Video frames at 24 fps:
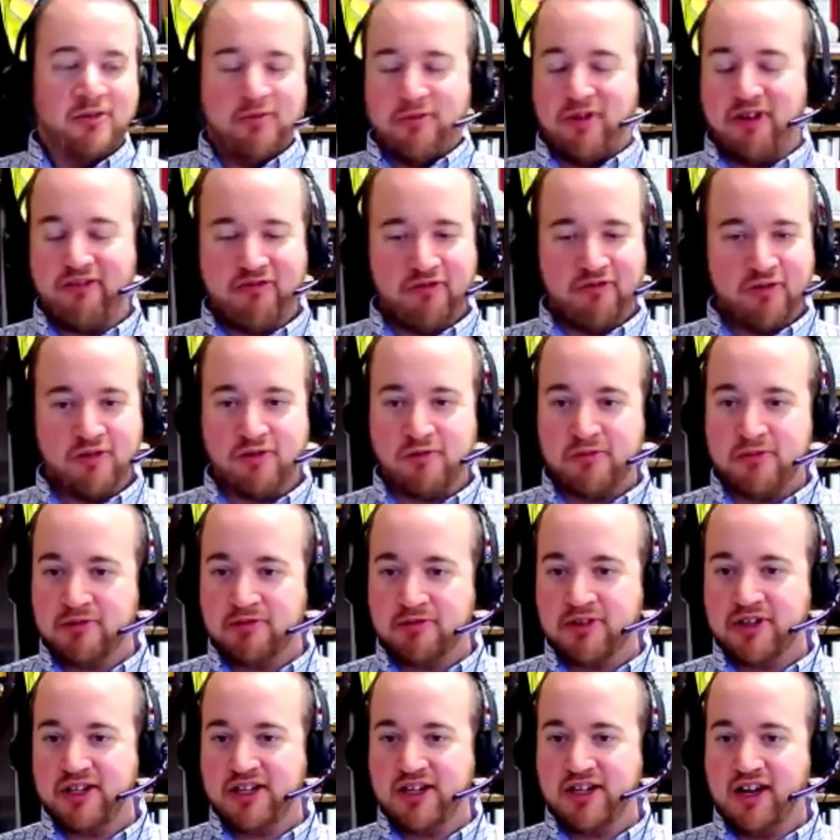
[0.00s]
foreman,
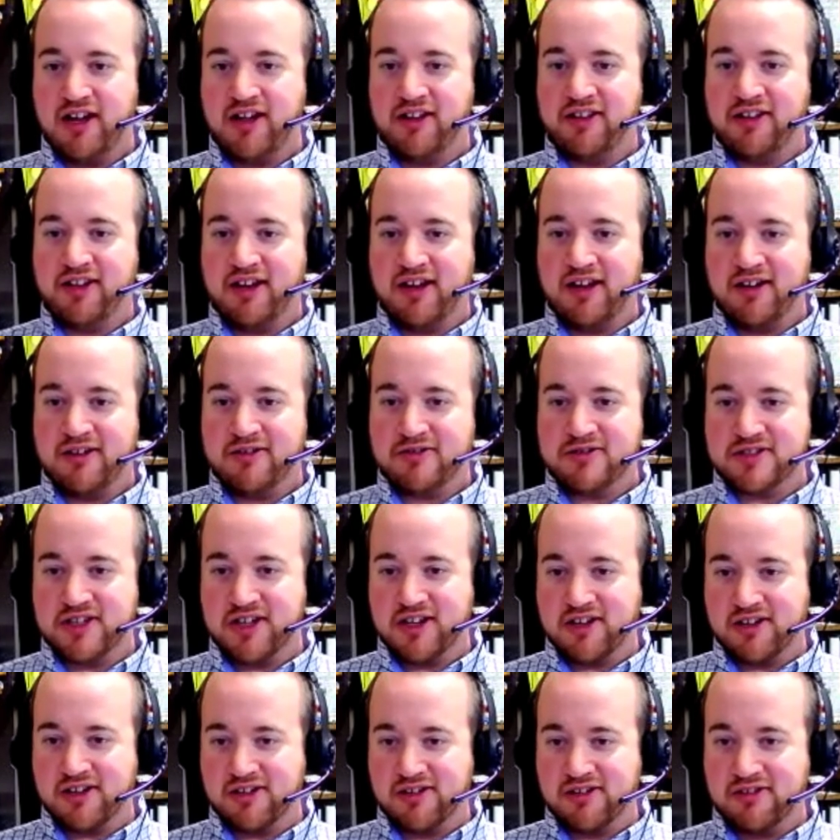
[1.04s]
when he got that, it was
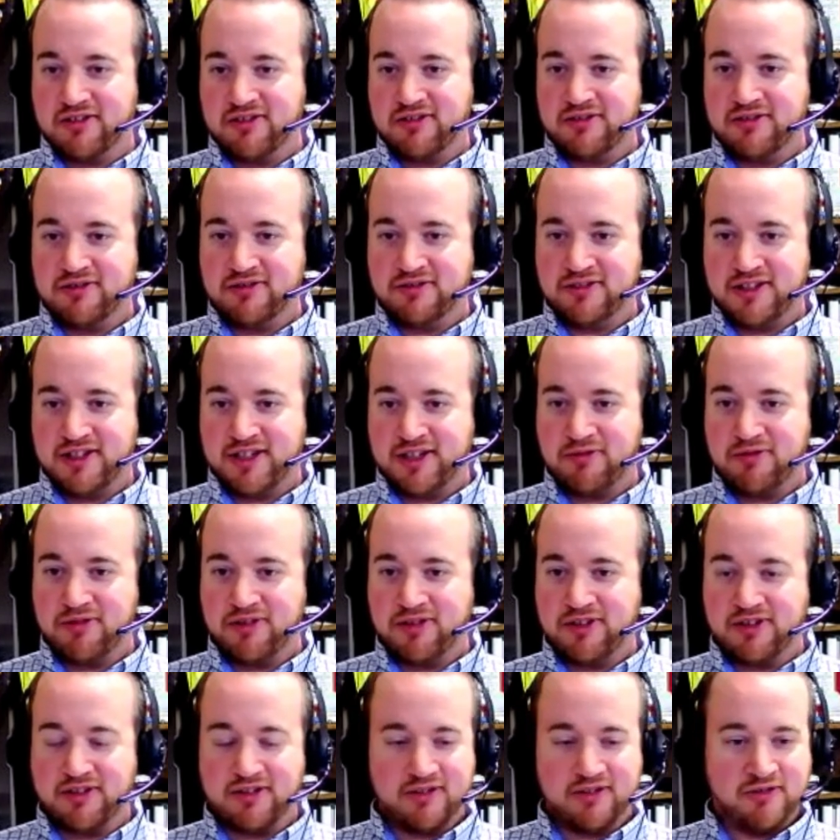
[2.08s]
like a kid
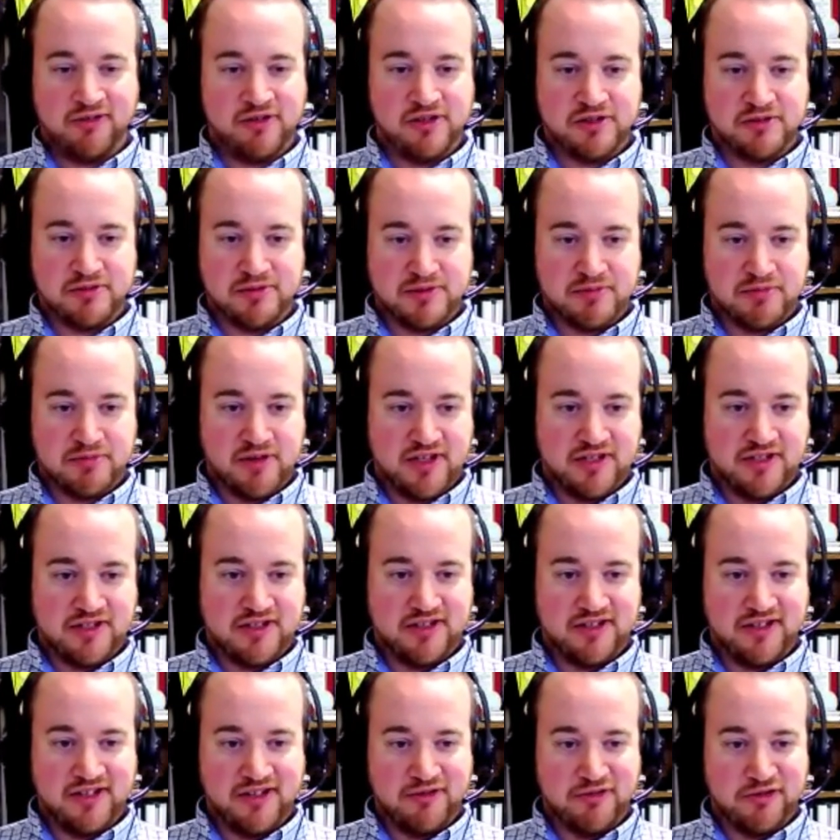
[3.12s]
with a Christmas
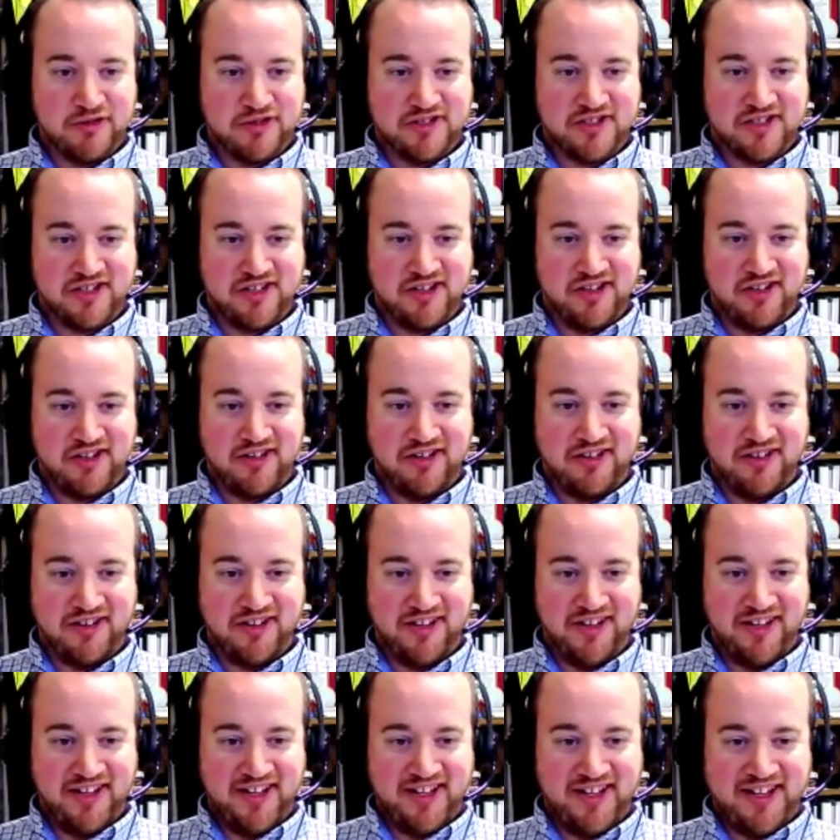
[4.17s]
present. It was
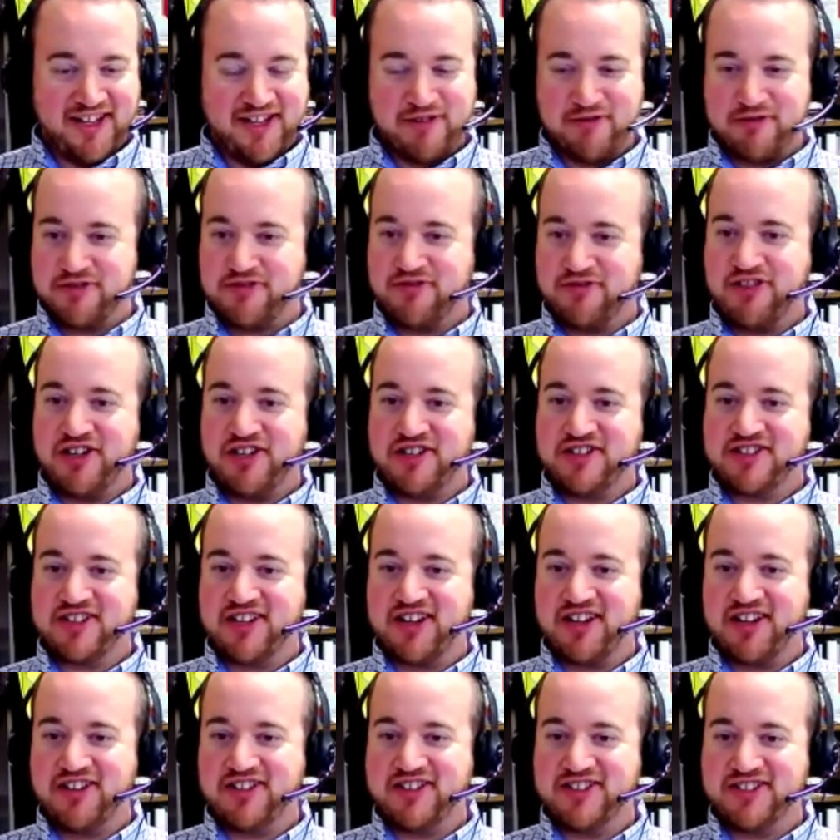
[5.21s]
he was very
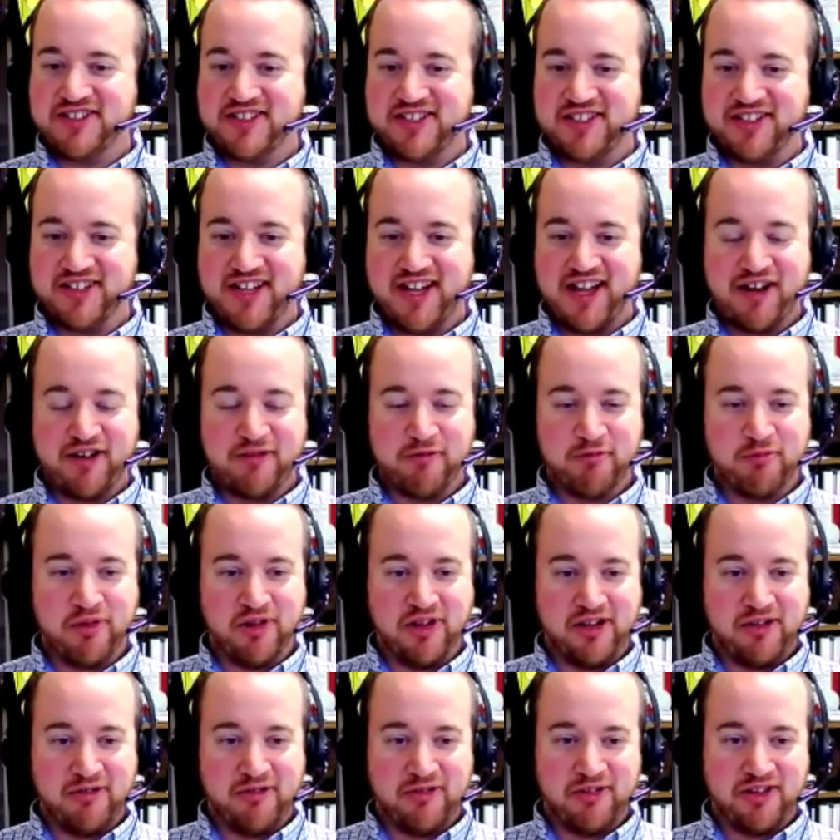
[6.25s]
excited to see that and
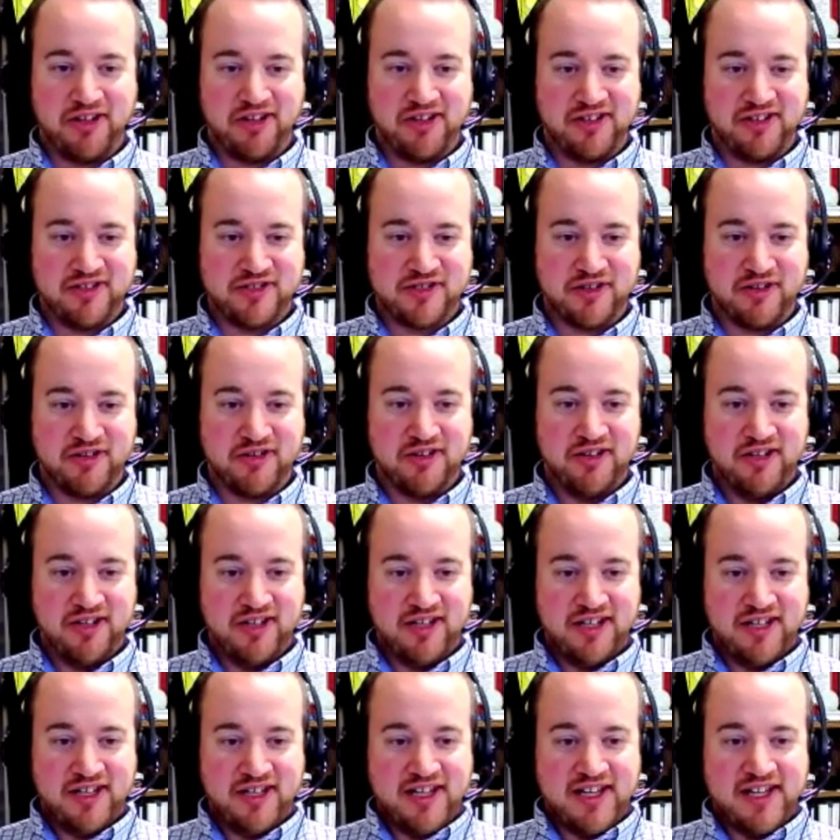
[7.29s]
play with it. So
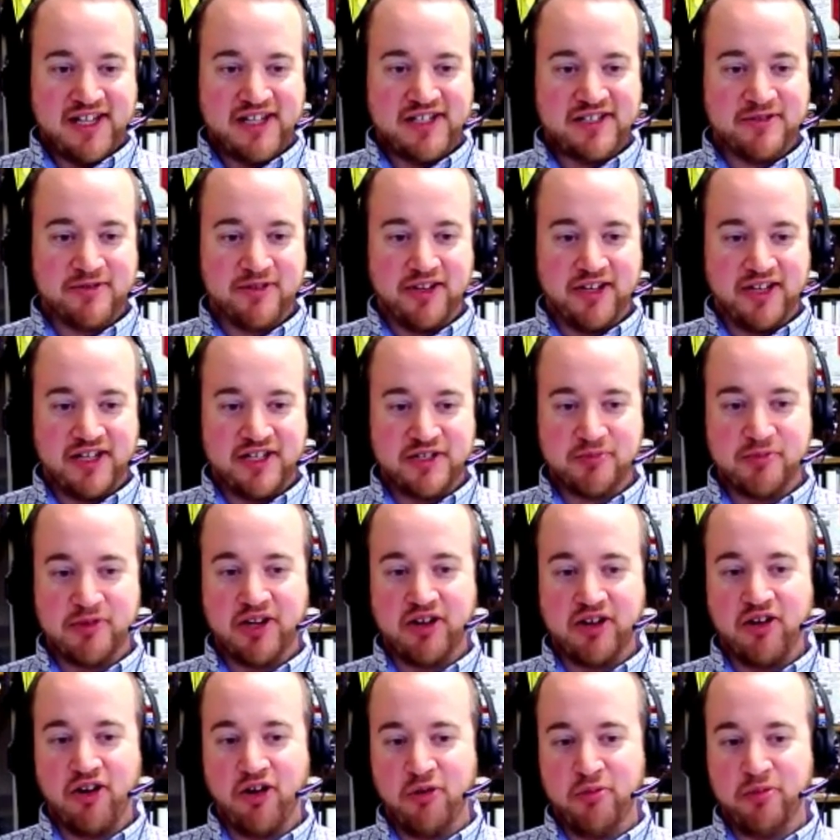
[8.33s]
he's
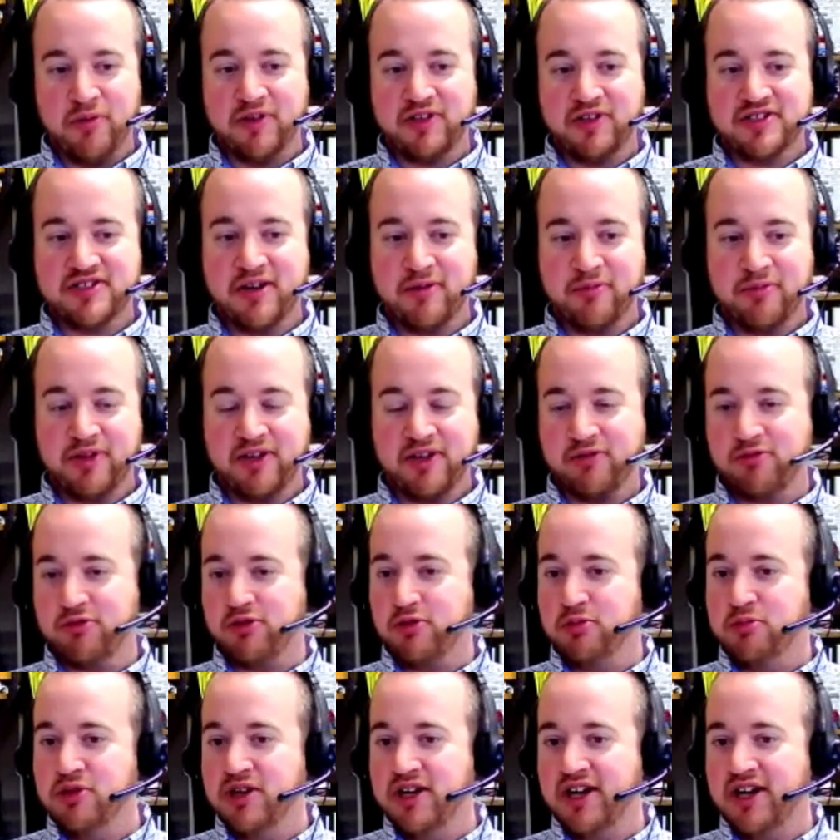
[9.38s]
been hoping something
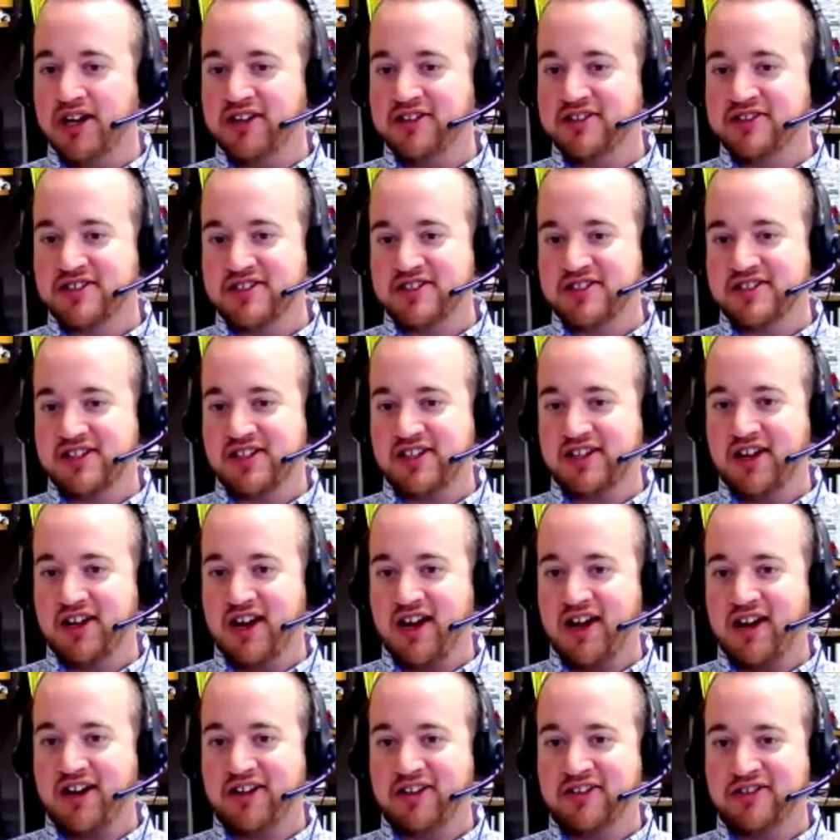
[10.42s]
will break since he
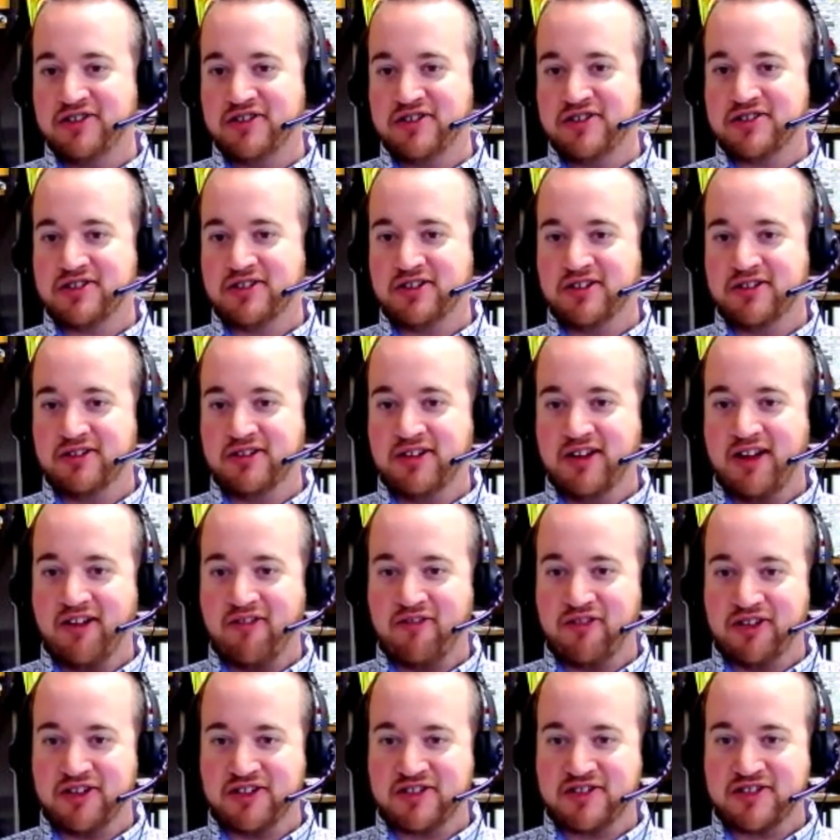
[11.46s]
got it, just to have
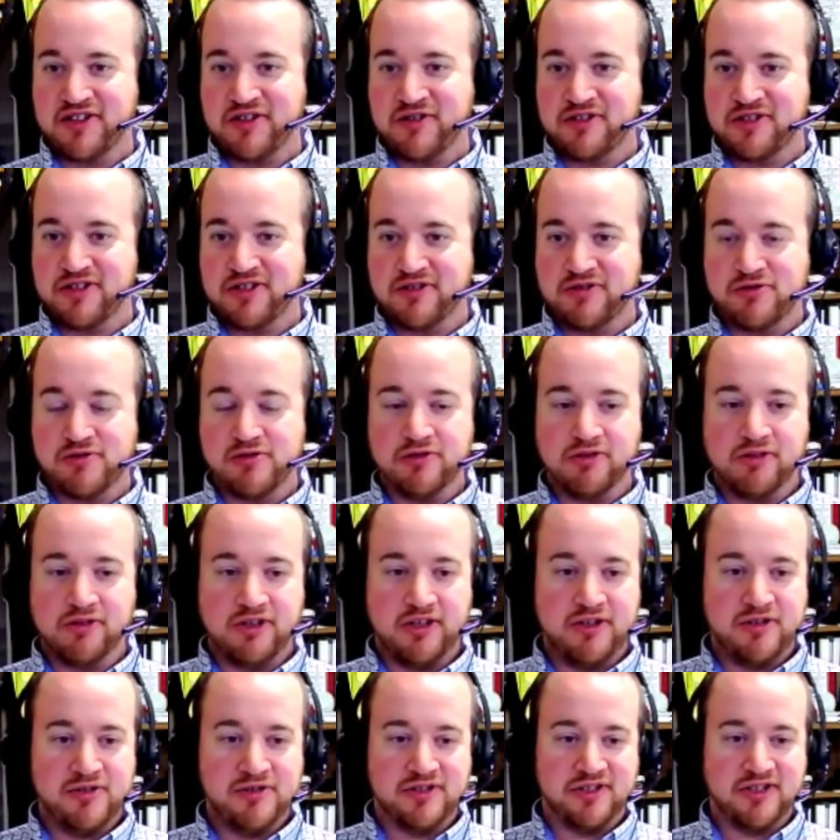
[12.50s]
an excuse to truly
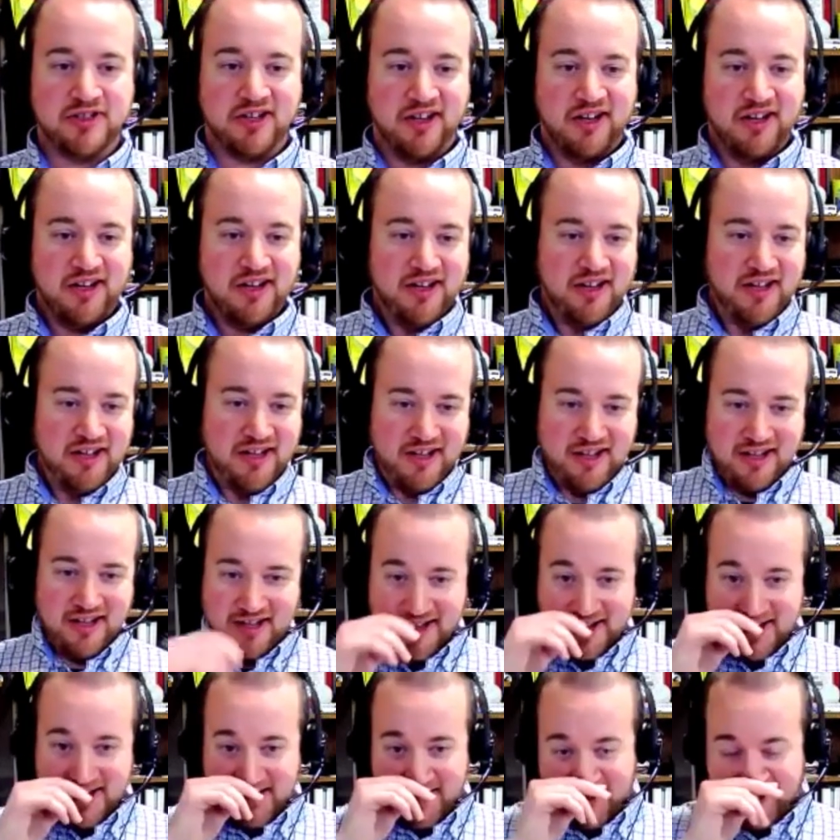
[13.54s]
use it.
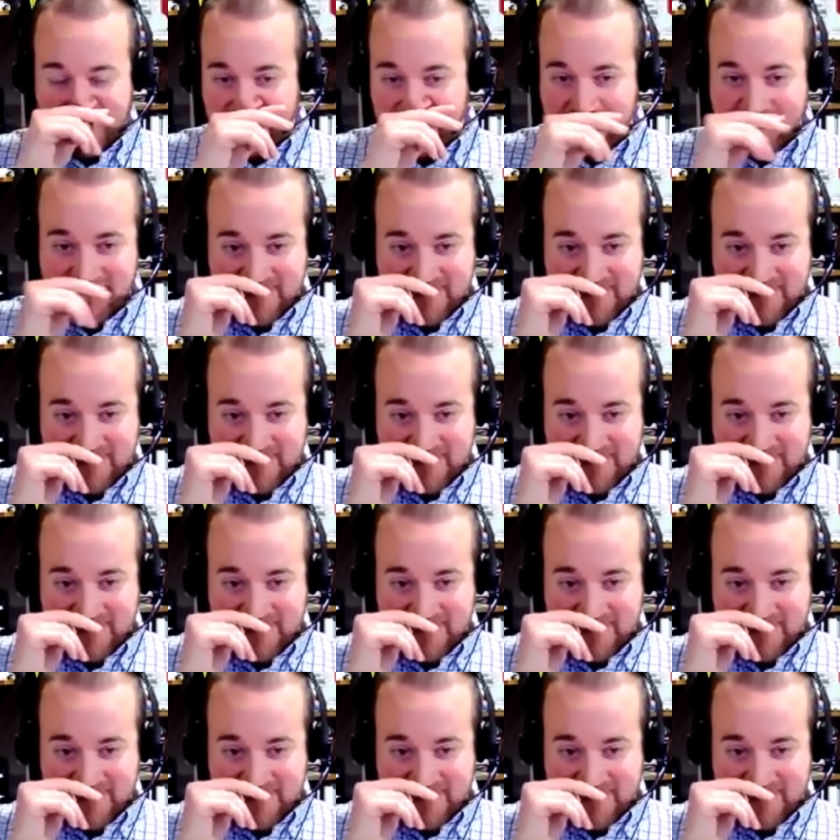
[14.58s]
Um,